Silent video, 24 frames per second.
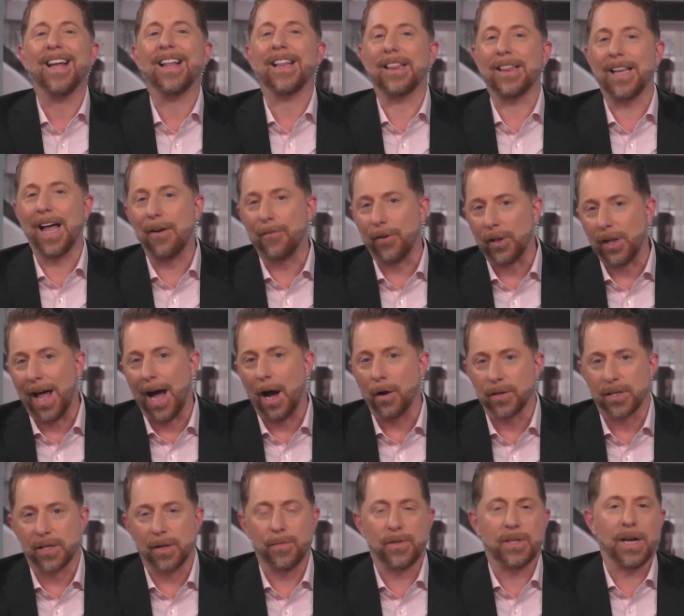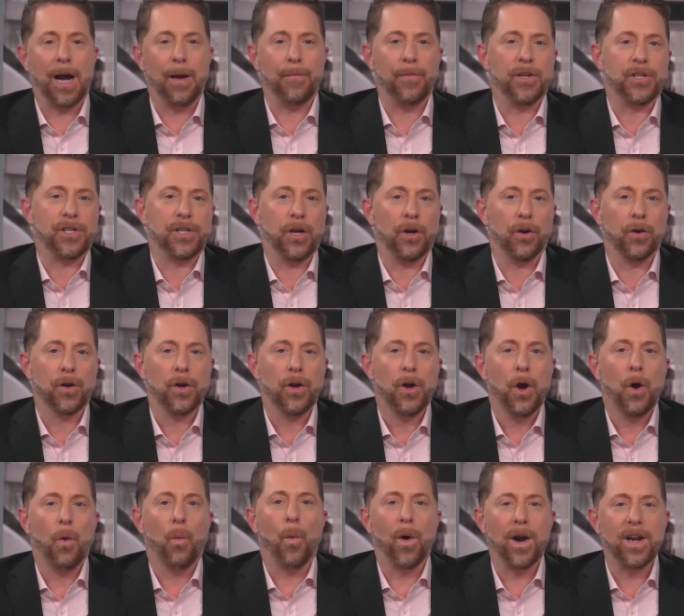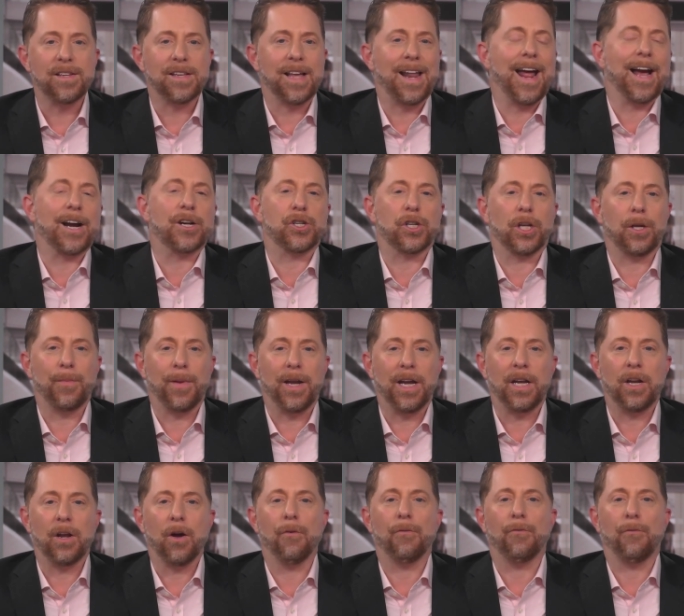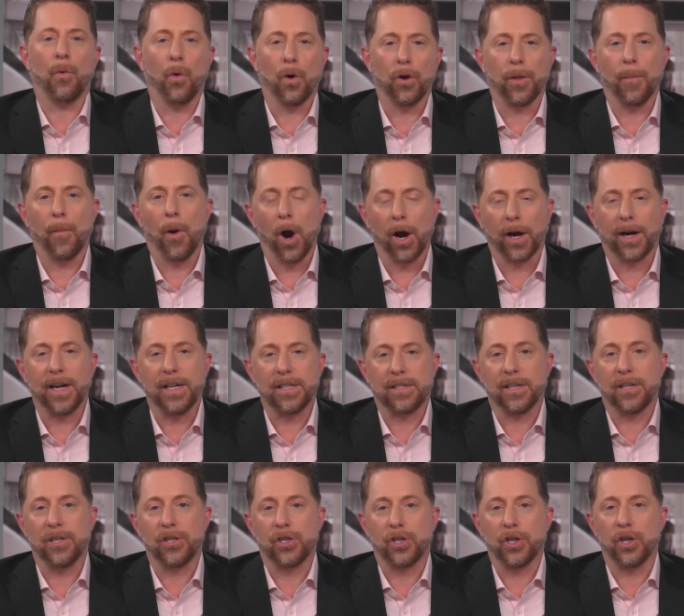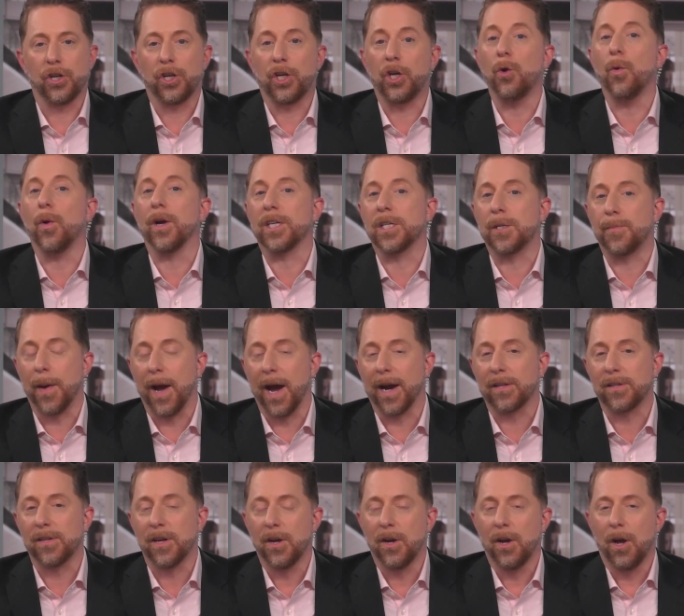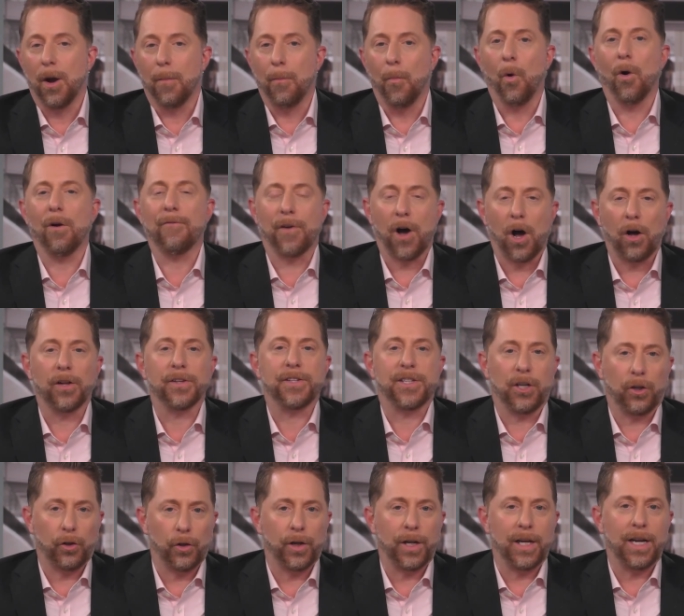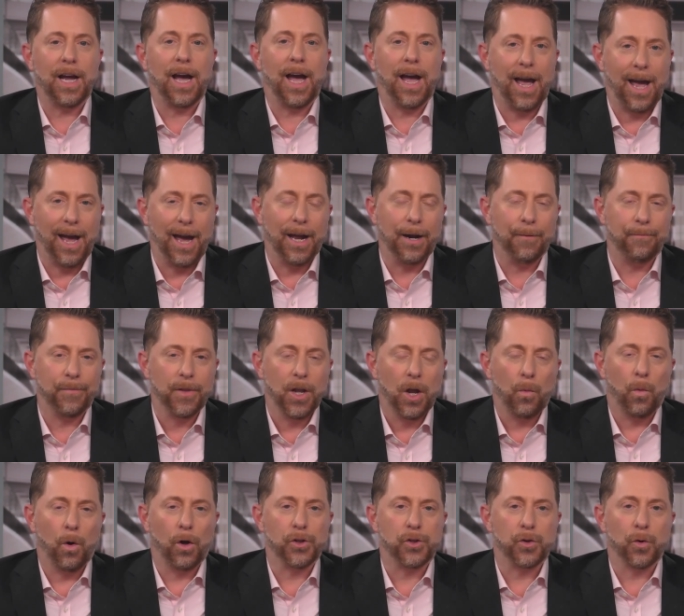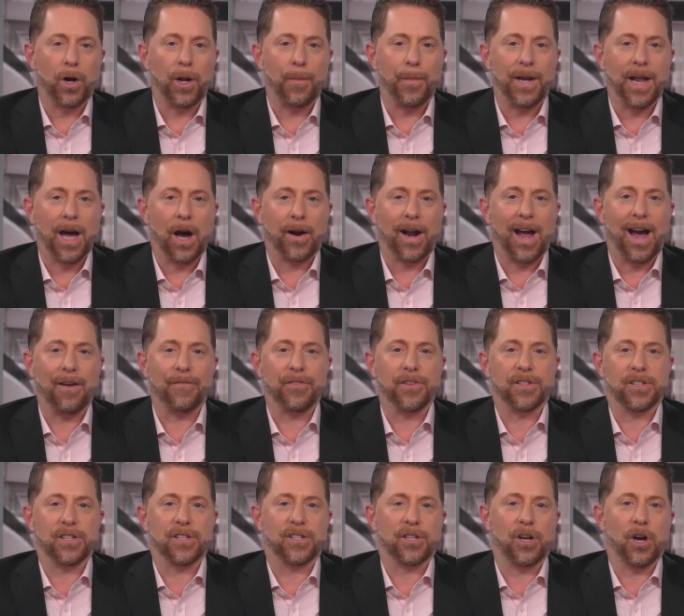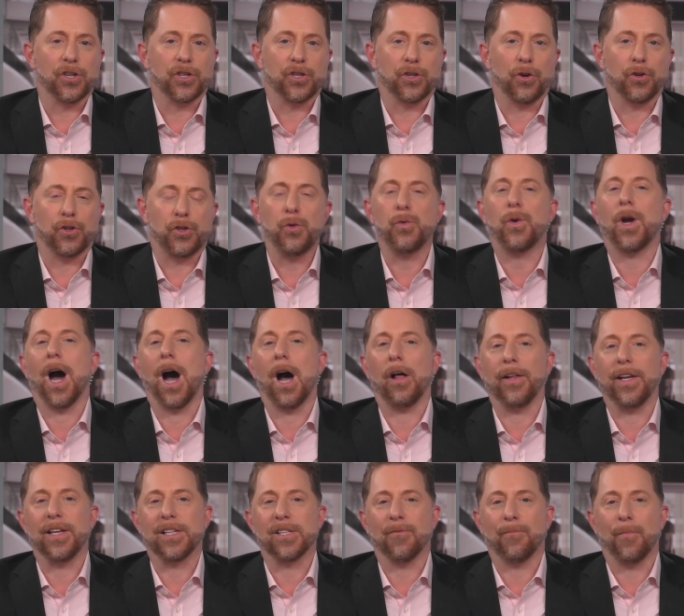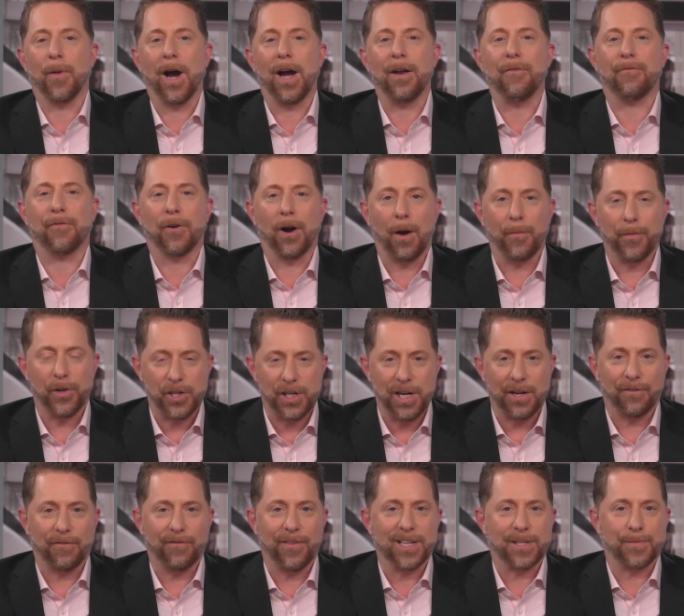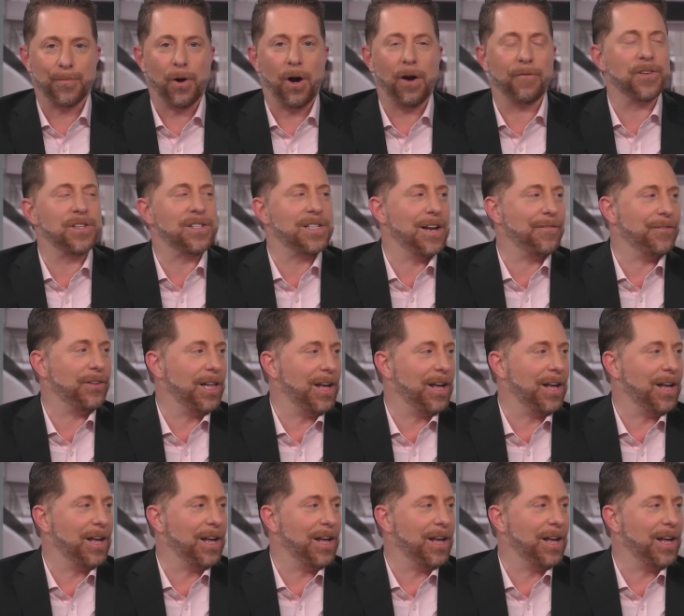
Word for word: level out sometime this year, what does that actually mean for the markets? And should you expect more volatility ahead. Well, joining me now to have this discussion are two colleagues of mine from the Chief Investment Office, David